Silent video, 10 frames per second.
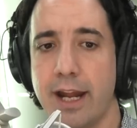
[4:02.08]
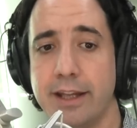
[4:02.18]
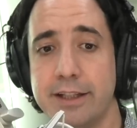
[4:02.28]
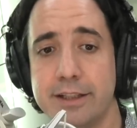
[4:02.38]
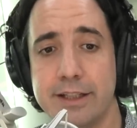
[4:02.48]

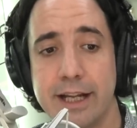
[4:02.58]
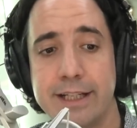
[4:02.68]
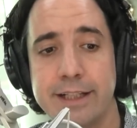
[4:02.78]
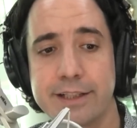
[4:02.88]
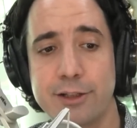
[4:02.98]
And, the,
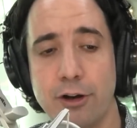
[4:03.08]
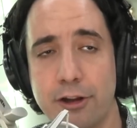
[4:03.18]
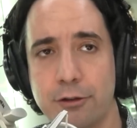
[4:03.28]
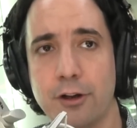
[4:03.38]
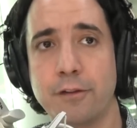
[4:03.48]
and he is the
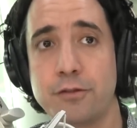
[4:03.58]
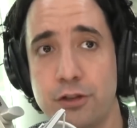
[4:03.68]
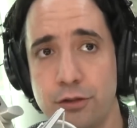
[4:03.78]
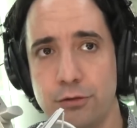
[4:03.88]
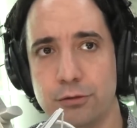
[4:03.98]
author of
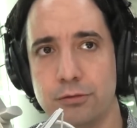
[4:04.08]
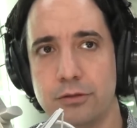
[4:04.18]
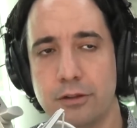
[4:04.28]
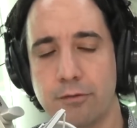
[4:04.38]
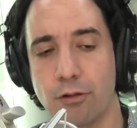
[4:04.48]

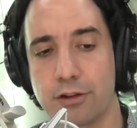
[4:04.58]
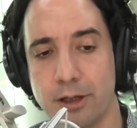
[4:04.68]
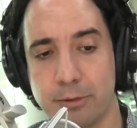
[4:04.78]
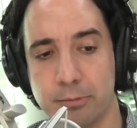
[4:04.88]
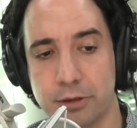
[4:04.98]
two
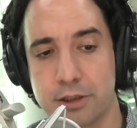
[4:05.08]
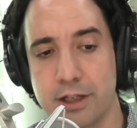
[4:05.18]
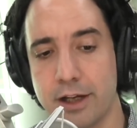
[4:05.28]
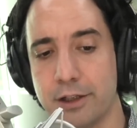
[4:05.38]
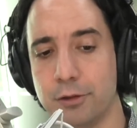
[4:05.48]
forthcoming books
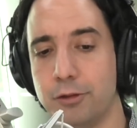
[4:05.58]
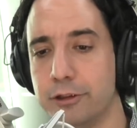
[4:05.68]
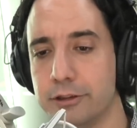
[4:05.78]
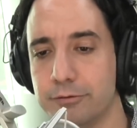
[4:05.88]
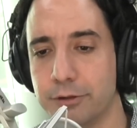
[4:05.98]
on
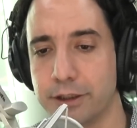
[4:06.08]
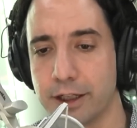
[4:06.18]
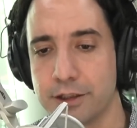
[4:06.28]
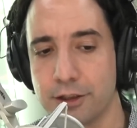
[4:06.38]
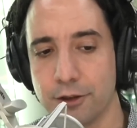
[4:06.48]
oil, and we'll
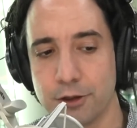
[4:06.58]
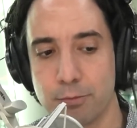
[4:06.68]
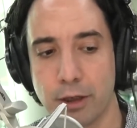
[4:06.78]
get to those.